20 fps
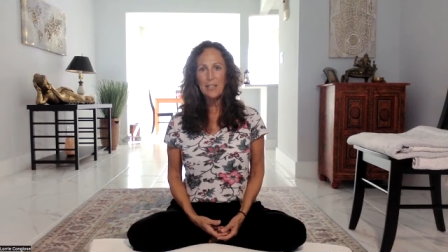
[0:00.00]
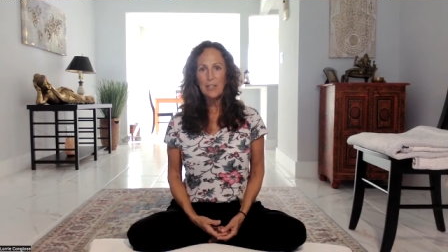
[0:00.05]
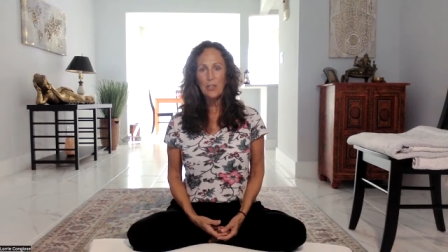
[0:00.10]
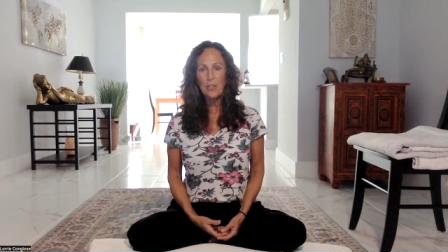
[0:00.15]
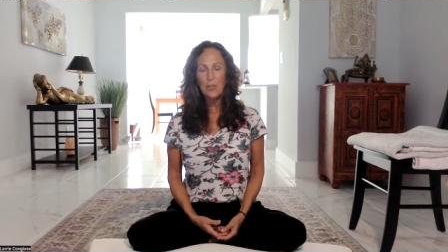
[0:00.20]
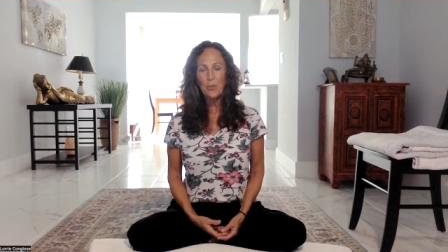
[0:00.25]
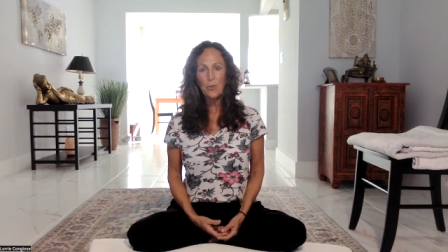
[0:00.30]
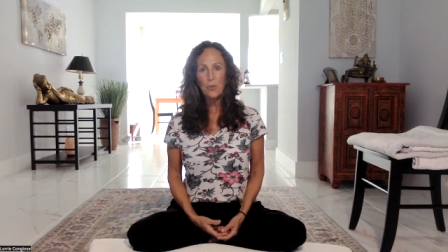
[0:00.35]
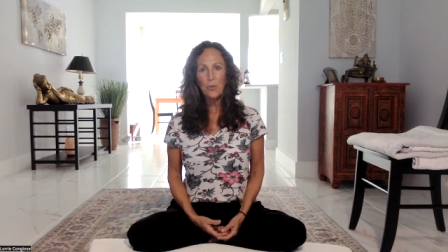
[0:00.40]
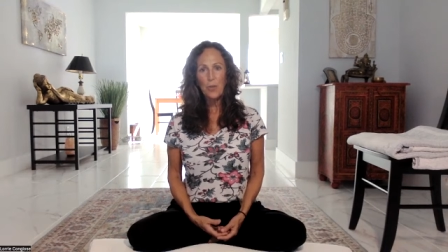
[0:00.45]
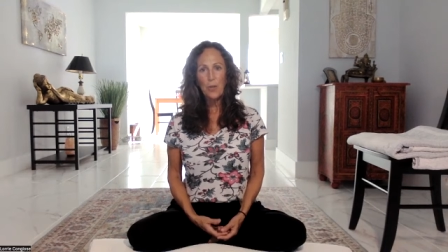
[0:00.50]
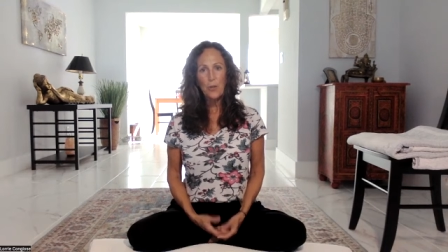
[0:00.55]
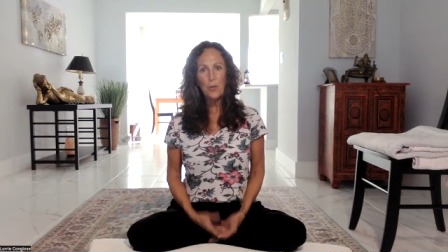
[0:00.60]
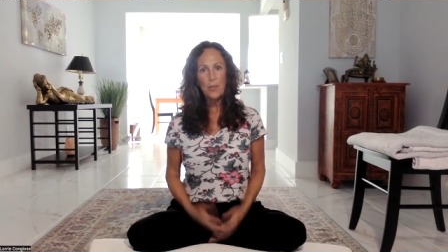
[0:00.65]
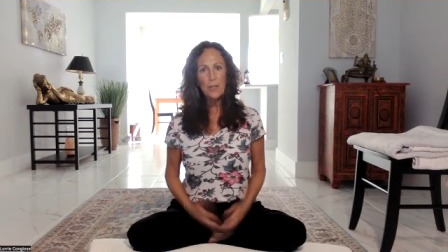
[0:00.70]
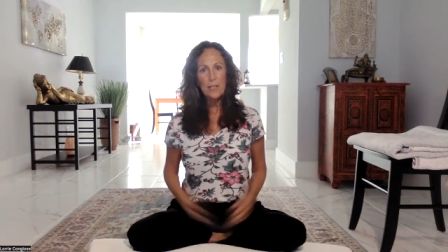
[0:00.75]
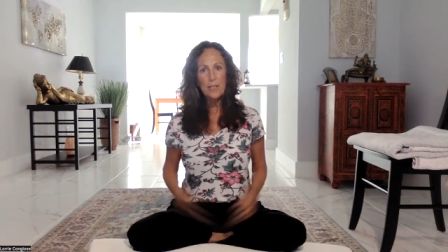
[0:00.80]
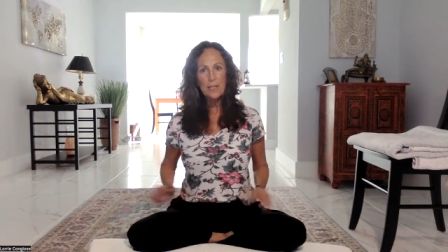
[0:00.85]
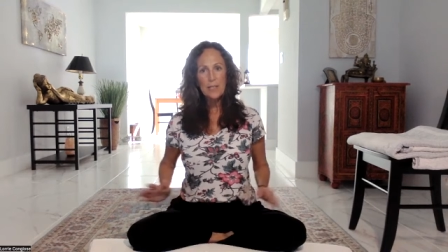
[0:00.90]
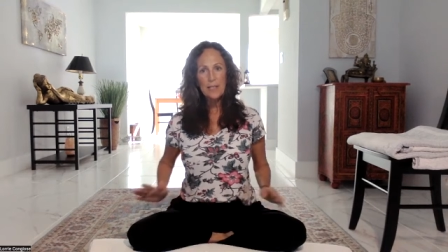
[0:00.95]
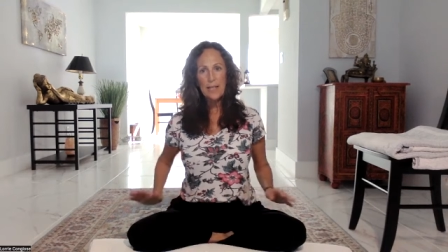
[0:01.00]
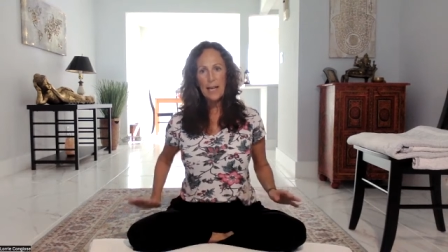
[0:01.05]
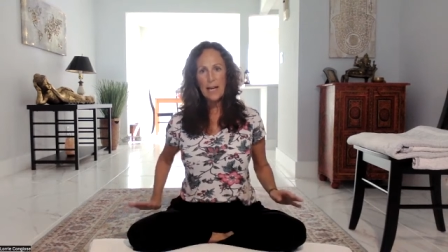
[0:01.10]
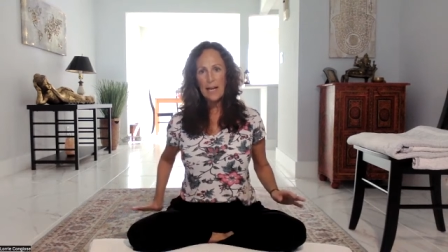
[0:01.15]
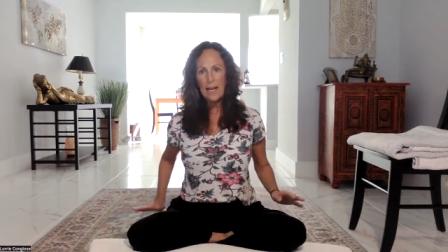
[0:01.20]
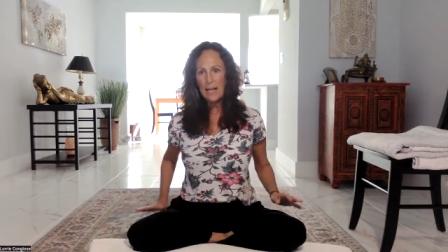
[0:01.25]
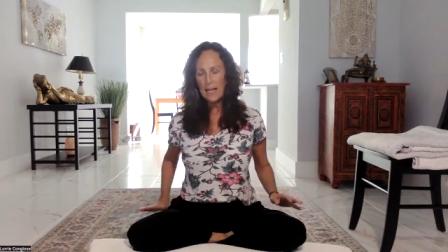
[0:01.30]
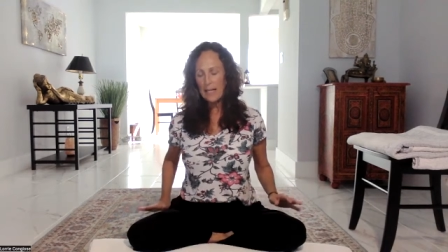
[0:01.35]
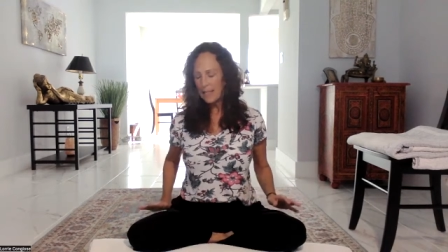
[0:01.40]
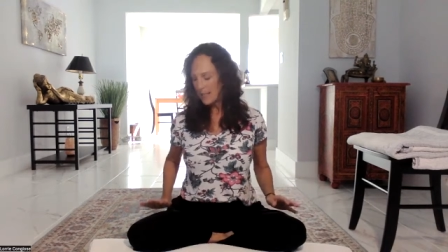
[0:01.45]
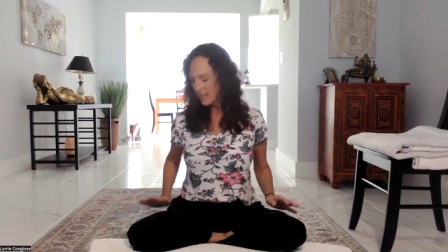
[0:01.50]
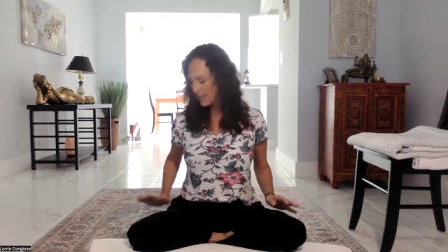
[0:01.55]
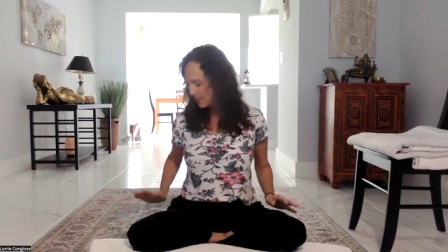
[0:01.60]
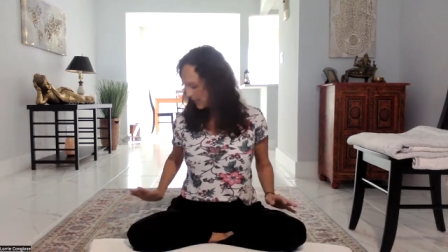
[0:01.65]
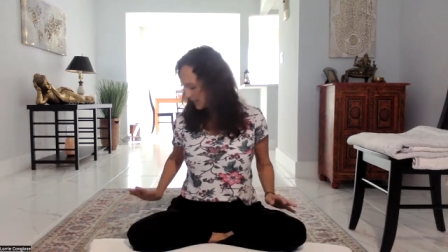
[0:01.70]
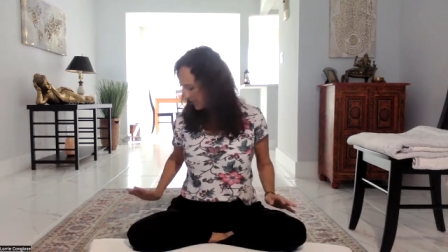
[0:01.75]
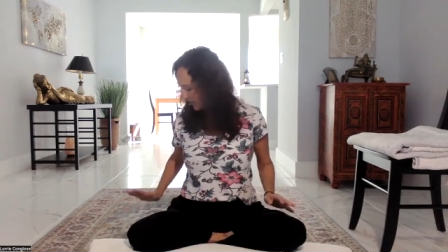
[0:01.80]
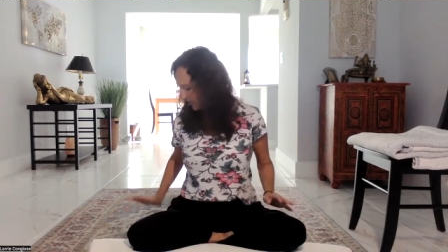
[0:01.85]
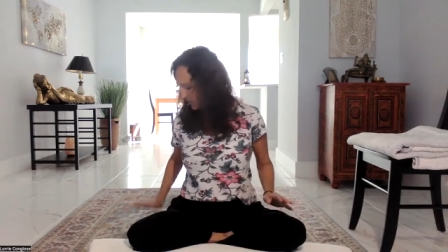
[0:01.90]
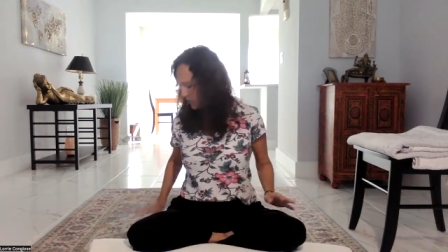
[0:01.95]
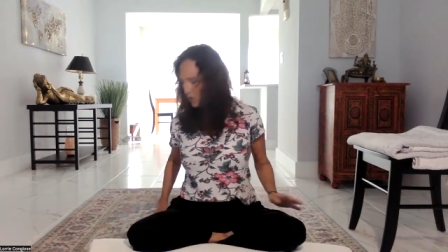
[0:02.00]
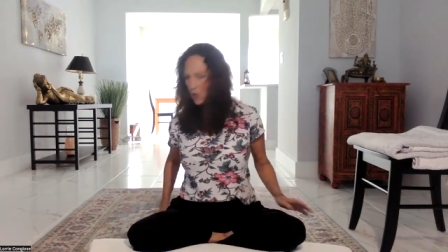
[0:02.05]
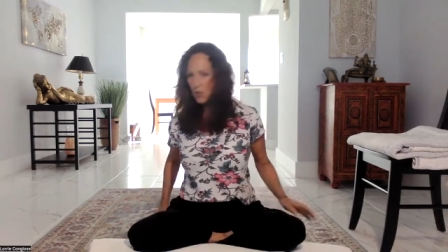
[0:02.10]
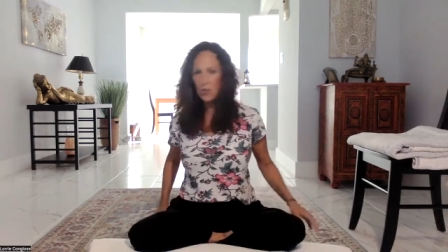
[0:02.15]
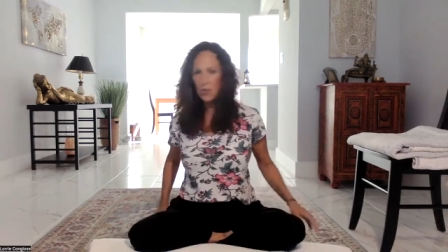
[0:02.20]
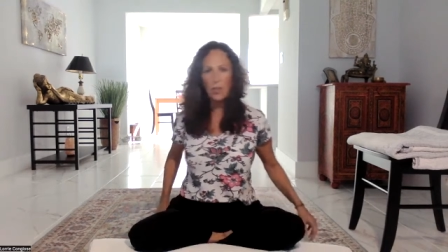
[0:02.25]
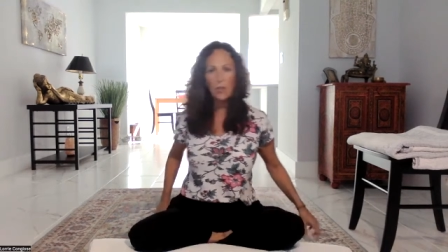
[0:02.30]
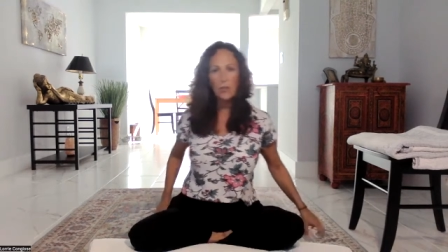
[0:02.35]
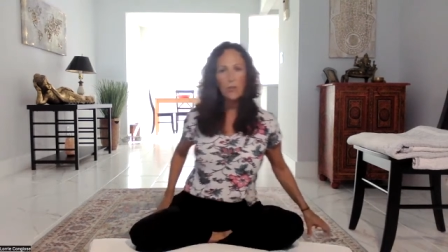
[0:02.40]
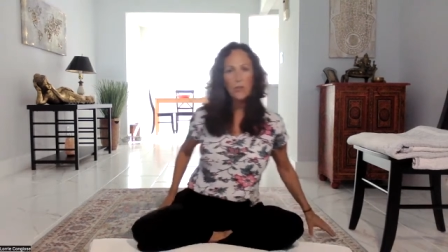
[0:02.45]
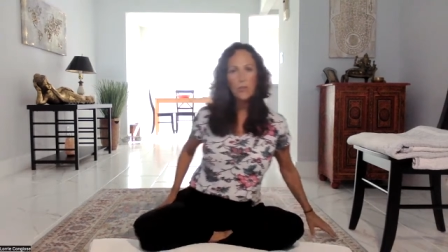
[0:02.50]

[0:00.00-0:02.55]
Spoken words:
you'll notice that, I'll just show you.